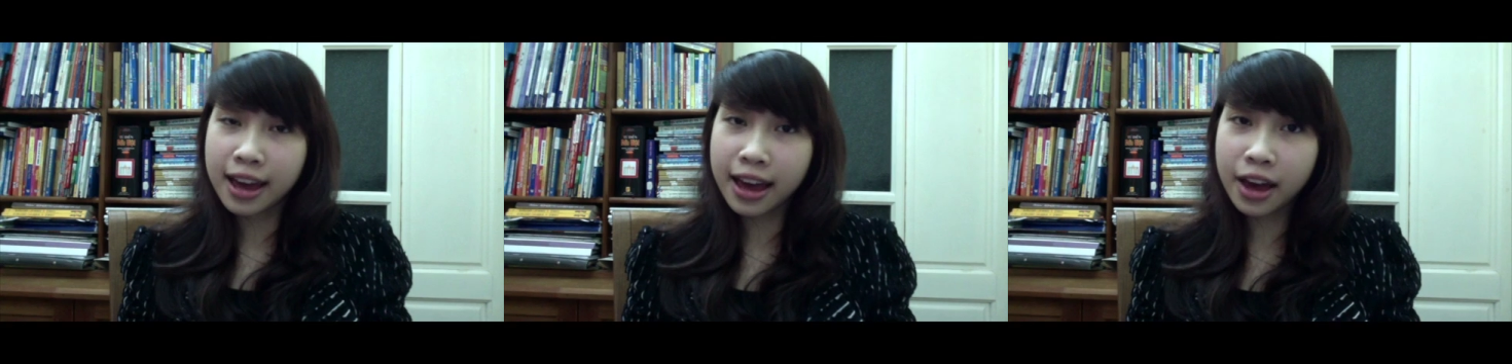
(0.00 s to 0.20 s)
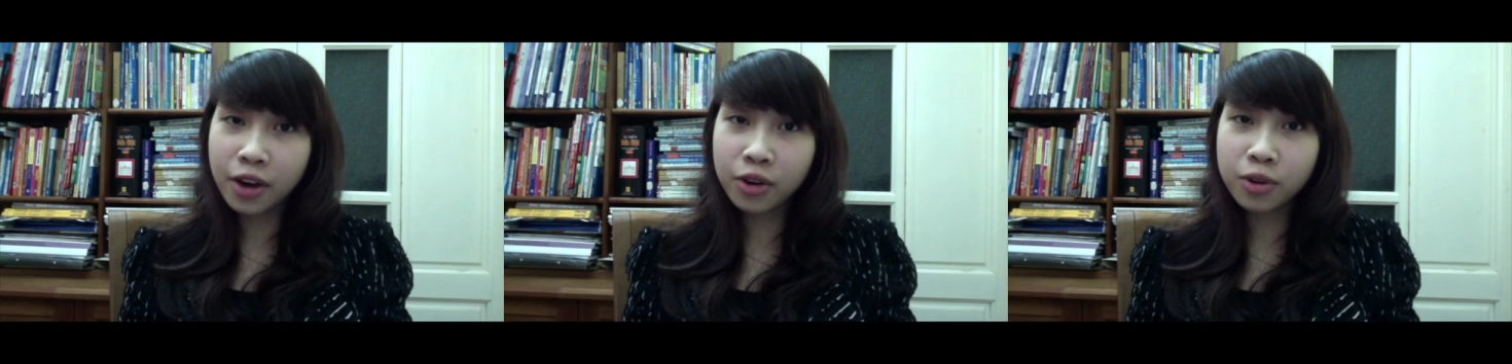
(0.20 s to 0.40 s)

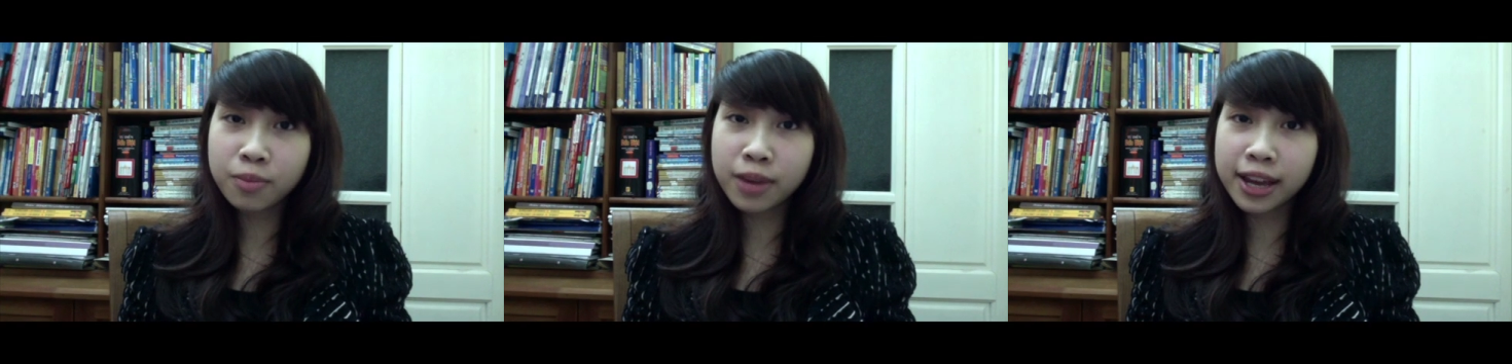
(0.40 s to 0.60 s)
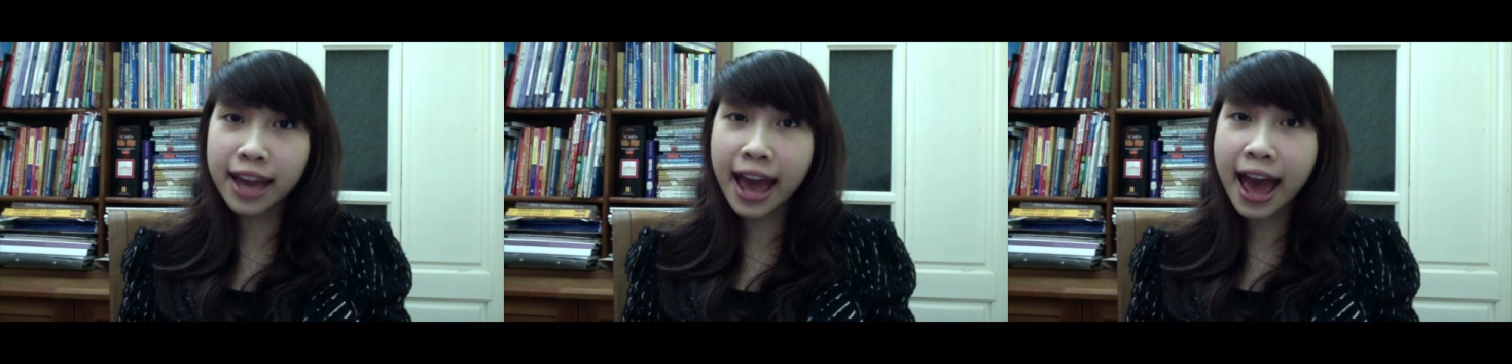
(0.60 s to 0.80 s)
How to
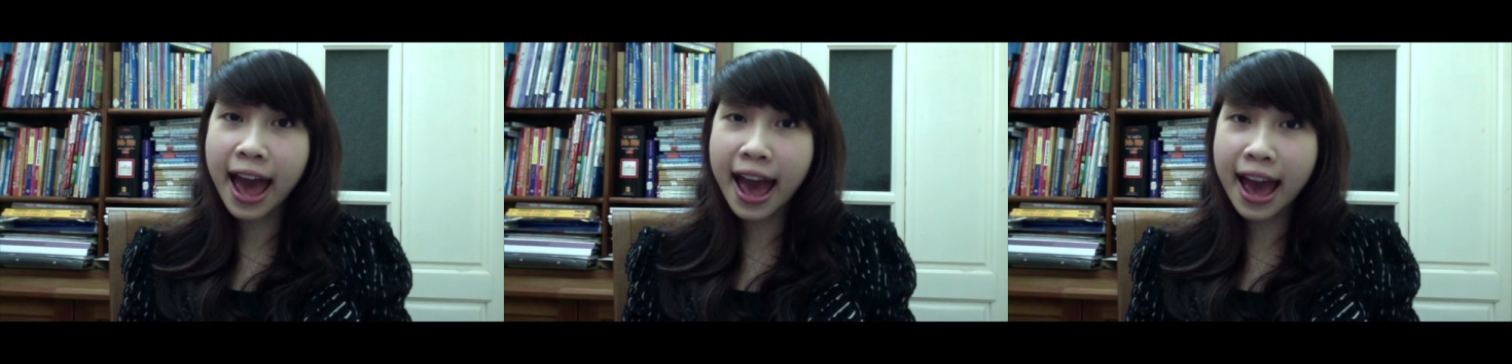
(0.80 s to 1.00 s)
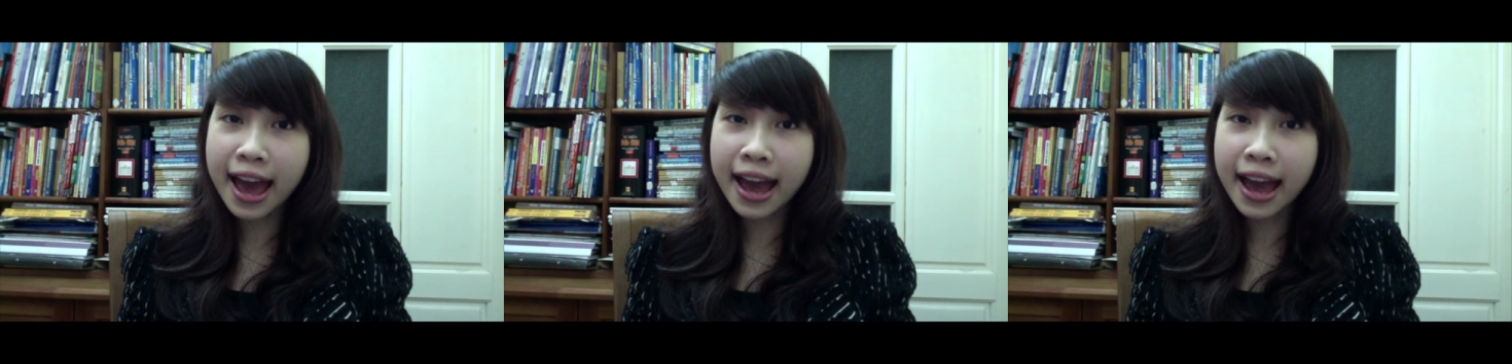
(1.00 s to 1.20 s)
make
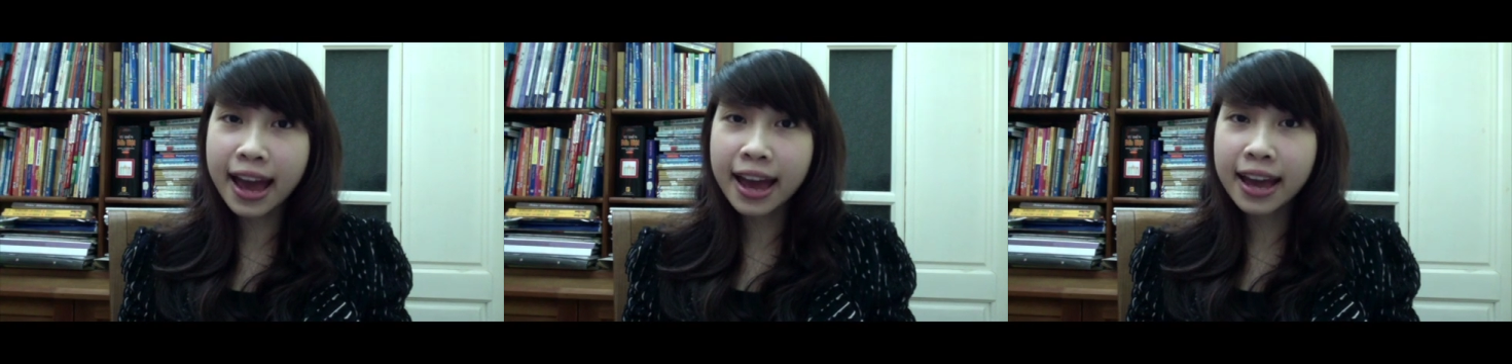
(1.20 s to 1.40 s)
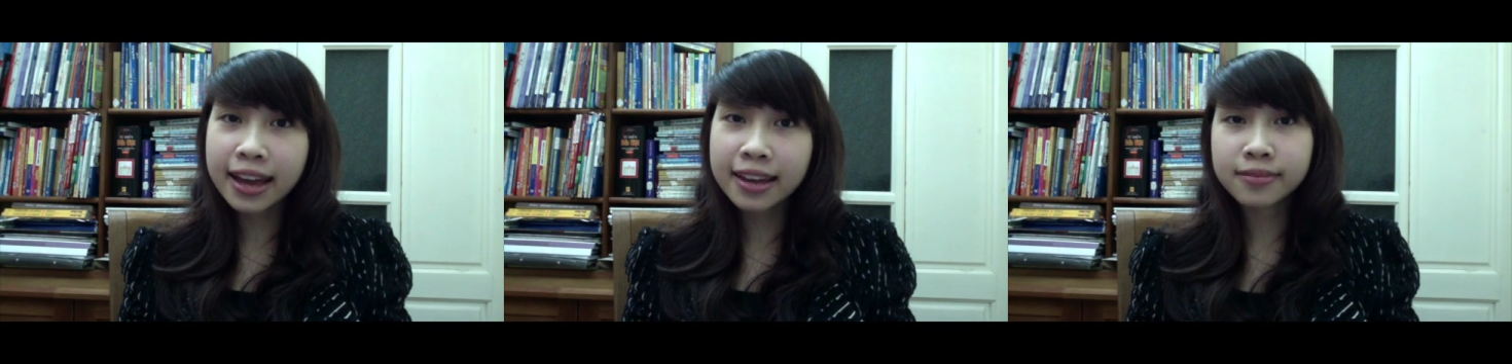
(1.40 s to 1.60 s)
a?
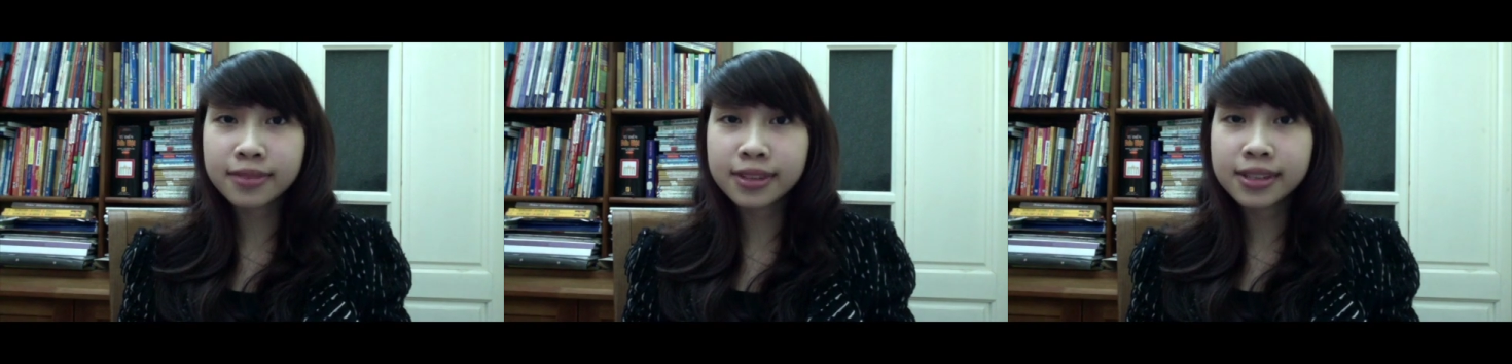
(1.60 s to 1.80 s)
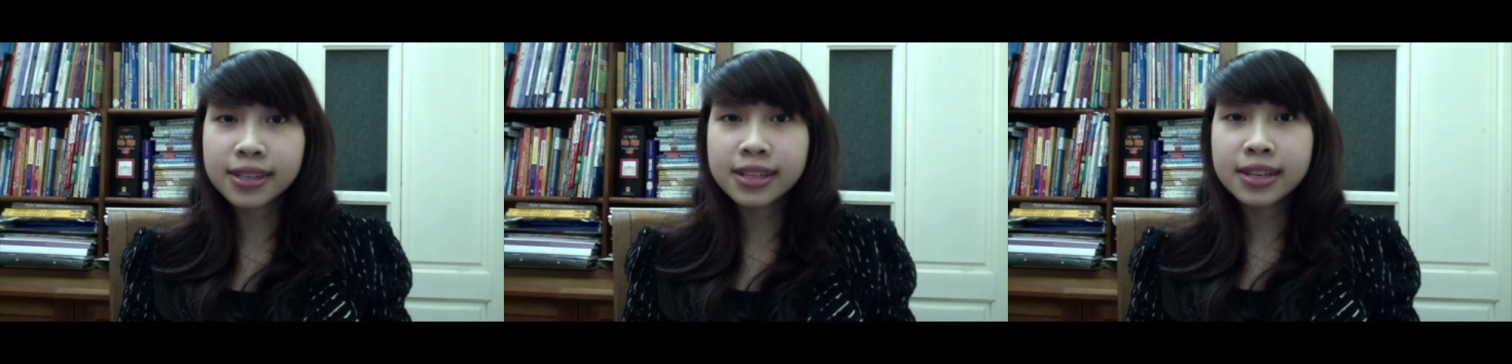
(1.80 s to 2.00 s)

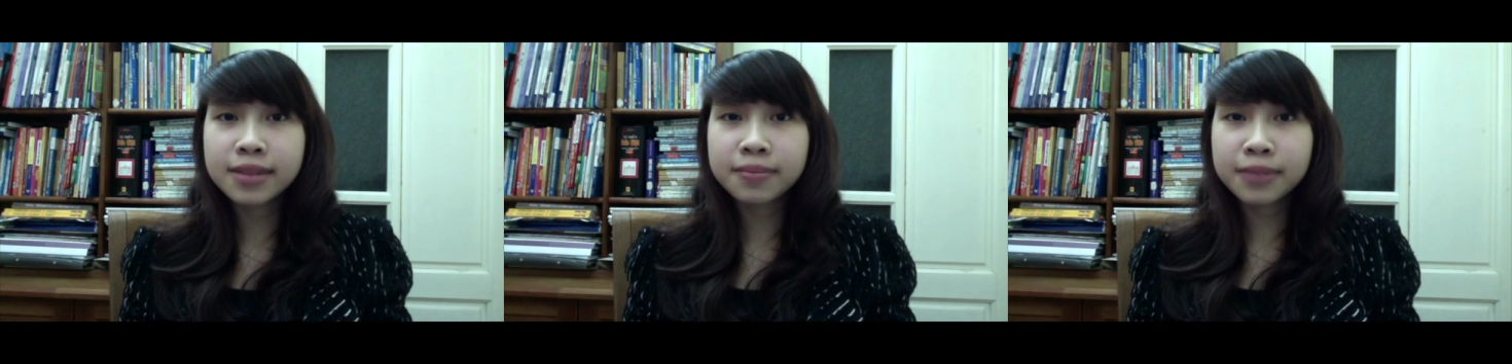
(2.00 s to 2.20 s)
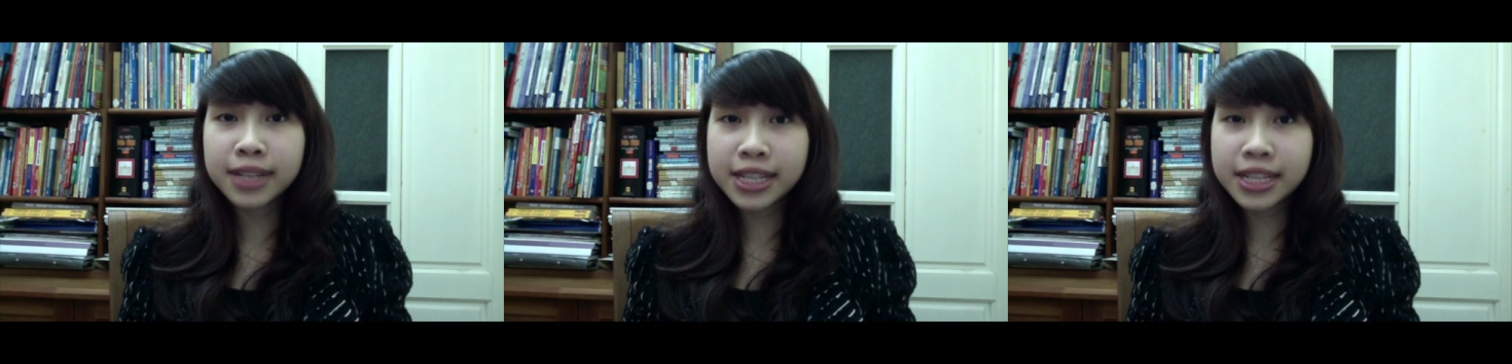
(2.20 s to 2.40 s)

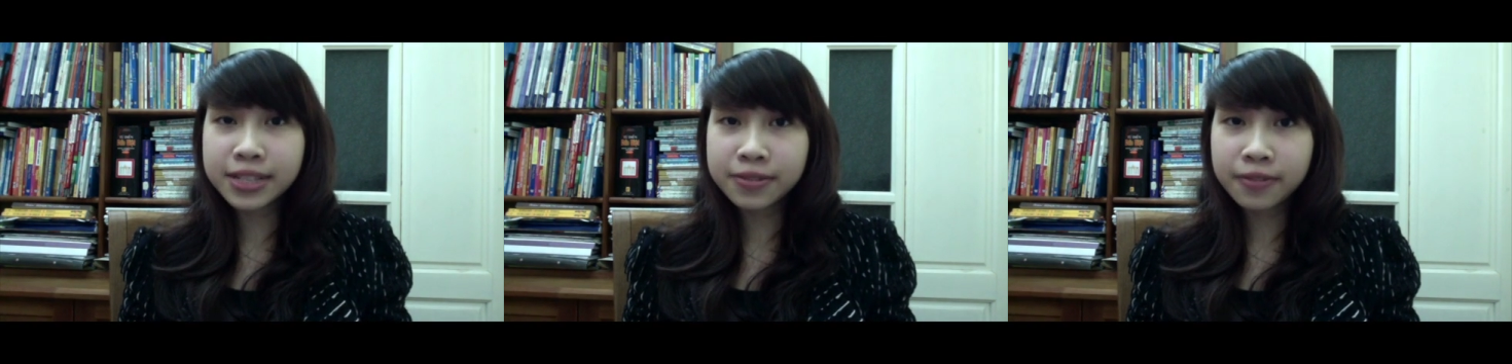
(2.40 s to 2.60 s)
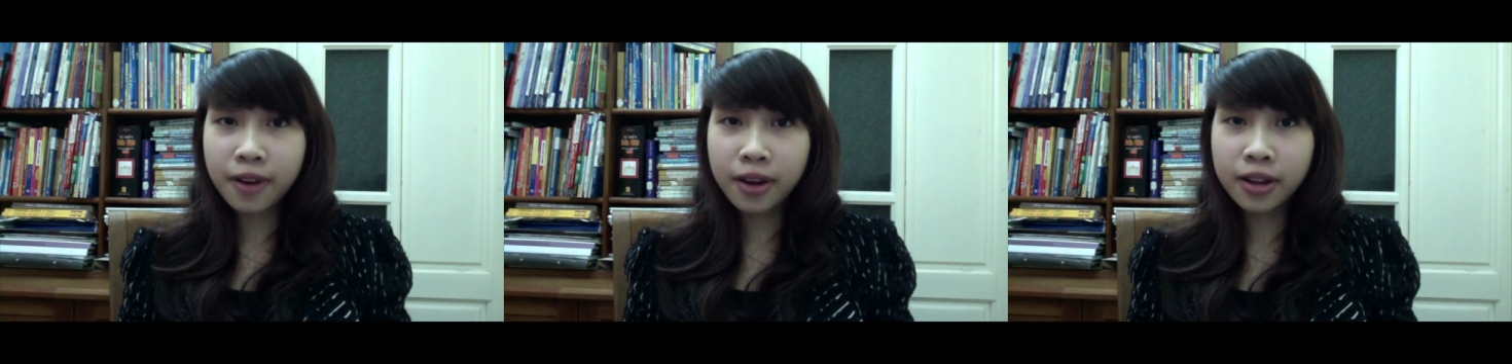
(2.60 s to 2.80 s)
Please
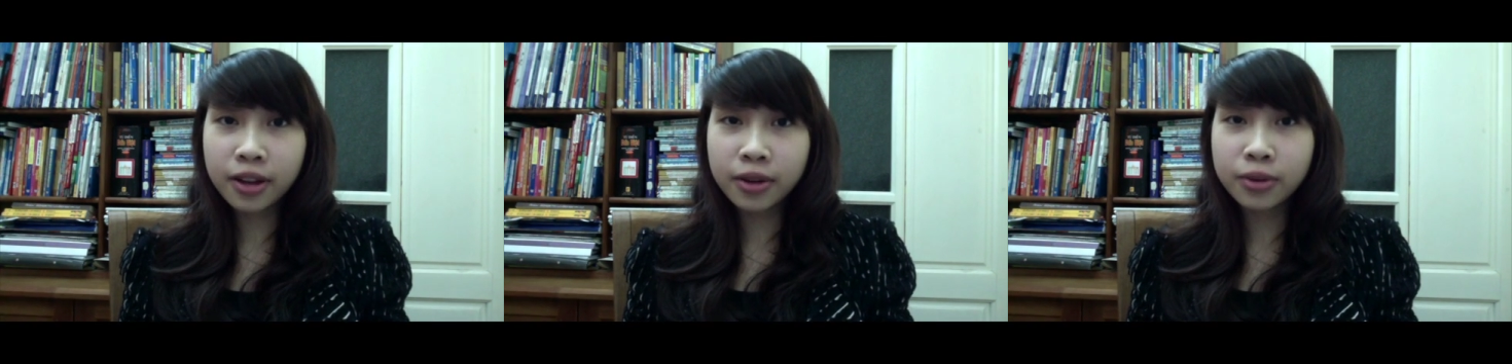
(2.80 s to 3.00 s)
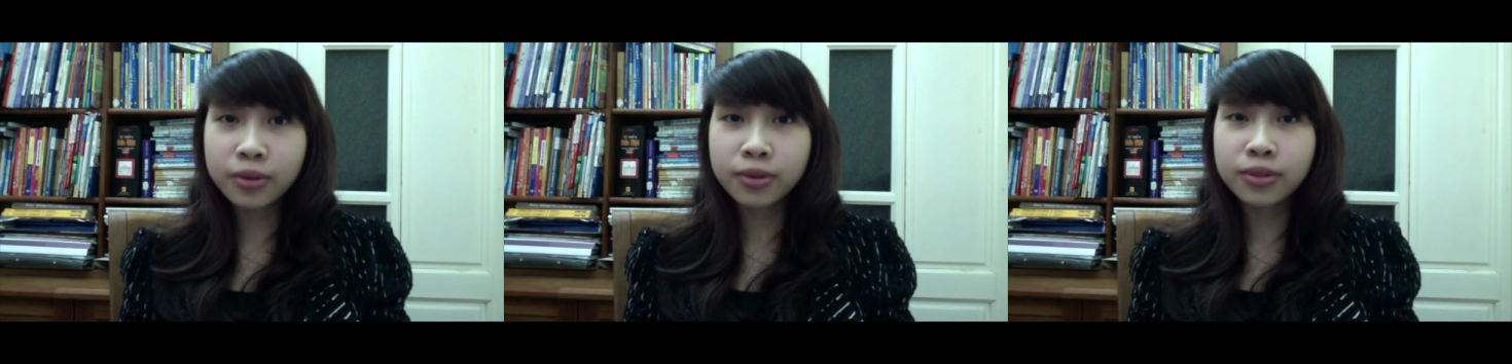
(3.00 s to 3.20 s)

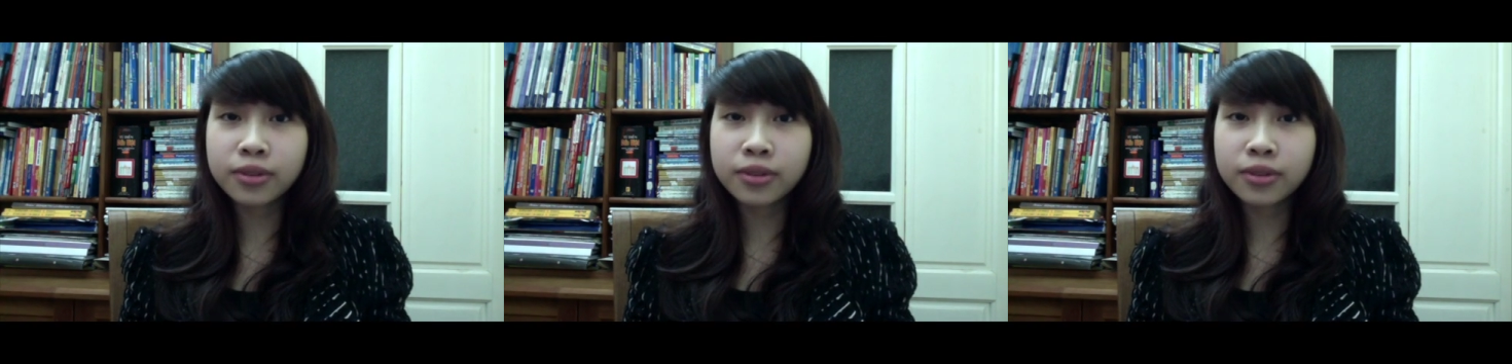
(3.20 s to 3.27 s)
follow